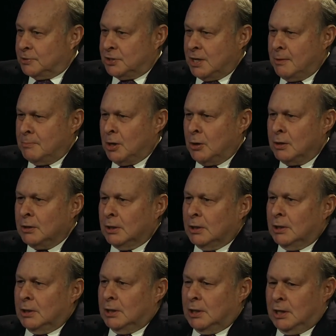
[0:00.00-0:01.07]
Some are
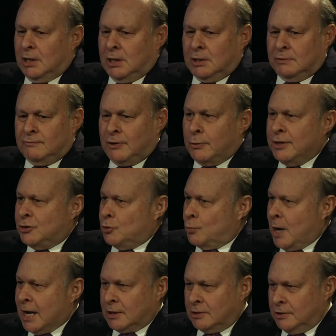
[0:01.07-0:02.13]
very
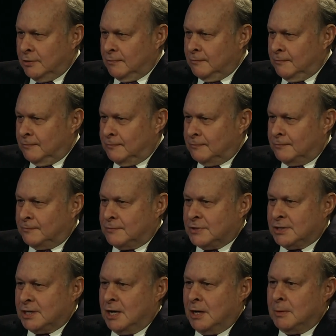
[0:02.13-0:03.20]
directive,
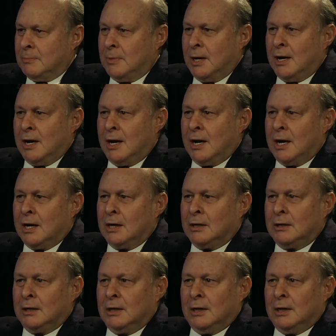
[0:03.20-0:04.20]
some are